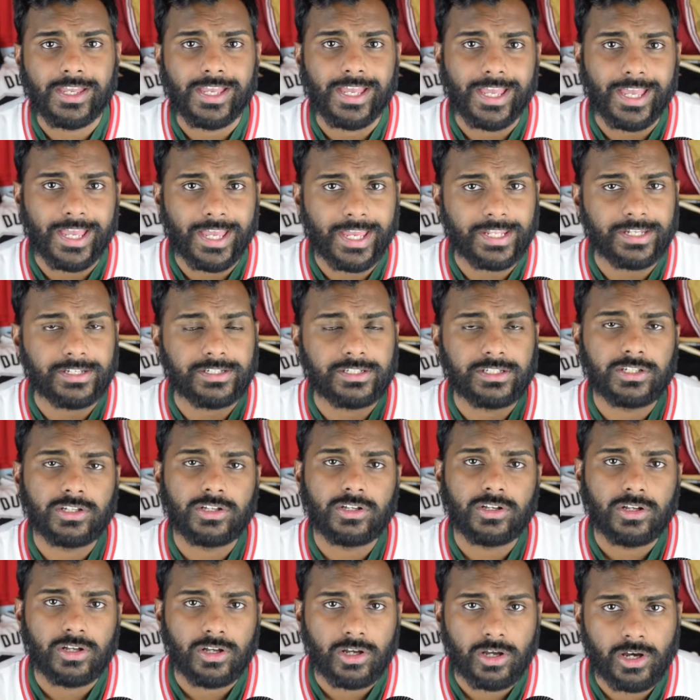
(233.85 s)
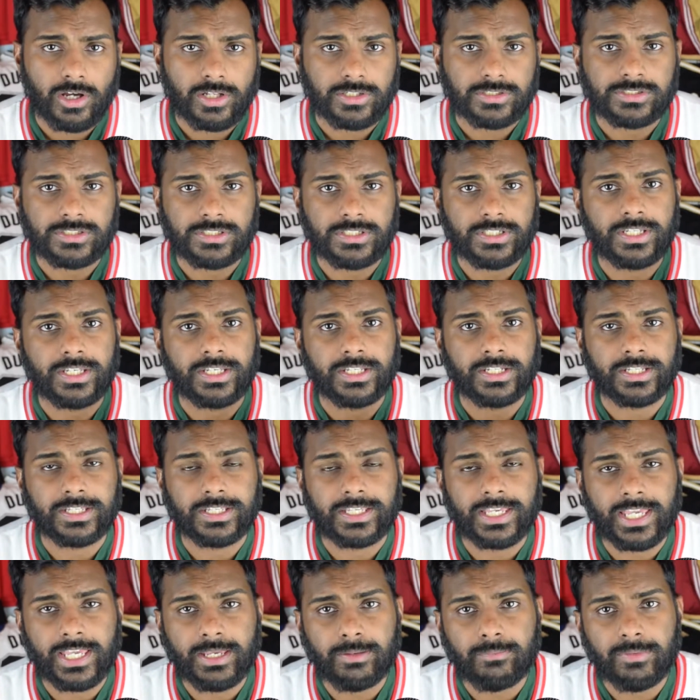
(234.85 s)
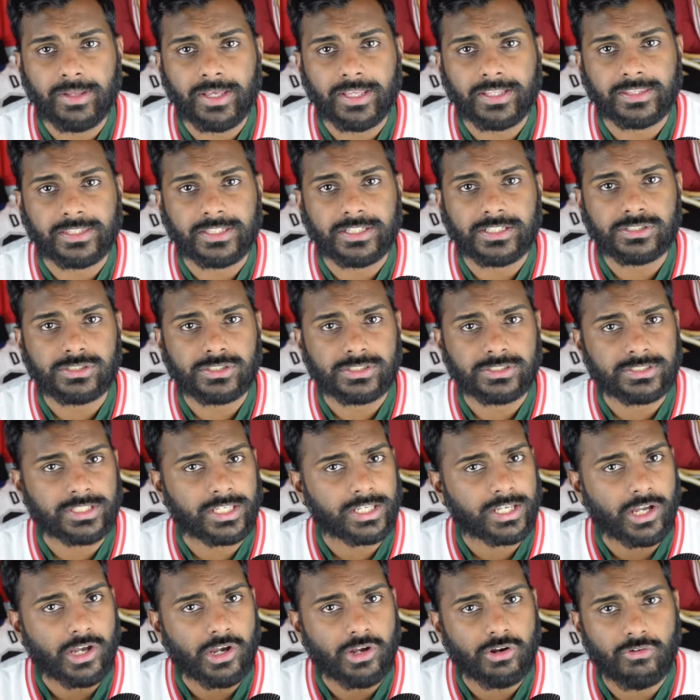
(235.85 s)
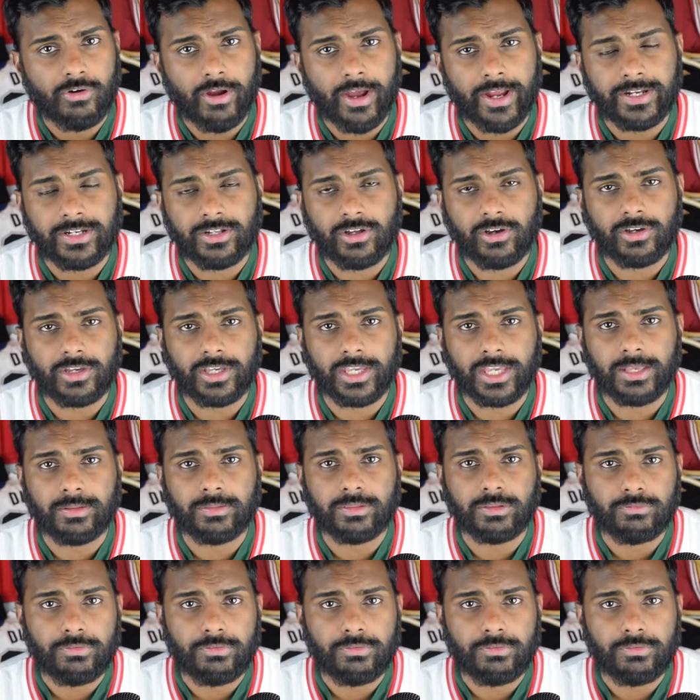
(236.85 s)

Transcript: And honestly, in a game like this, it's like a grind out game.